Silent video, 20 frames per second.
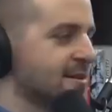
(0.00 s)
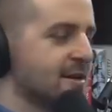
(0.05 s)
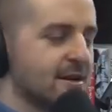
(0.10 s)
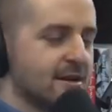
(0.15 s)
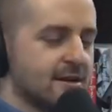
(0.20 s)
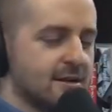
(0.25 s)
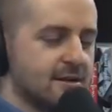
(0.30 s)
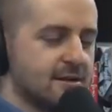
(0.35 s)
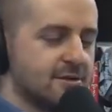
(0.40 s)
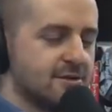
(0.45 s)

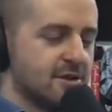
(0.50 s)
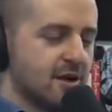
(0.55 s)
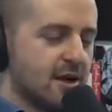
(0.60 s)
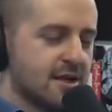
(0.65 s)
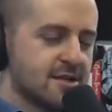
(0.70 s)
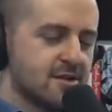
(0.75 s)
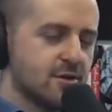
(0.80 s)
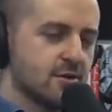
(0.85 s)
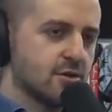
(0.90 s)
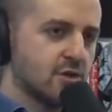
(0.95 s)
Yeah. Do you
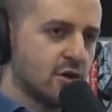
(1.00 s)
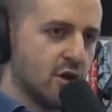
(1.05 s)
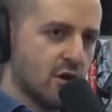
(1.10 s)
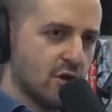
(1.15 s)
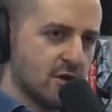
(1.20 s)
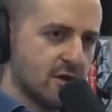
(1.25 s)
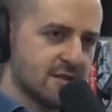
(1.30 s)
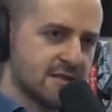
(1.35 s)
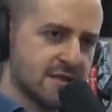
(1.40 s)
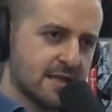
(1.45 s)
guys know
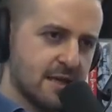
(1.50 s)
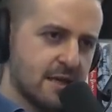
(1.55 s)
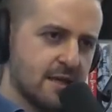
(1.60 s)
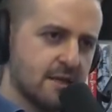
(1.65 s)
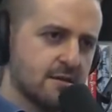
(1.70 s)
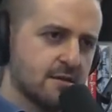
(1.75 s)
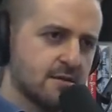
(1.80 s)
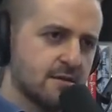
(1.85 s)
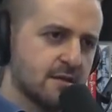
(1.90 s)
Kolhatkar?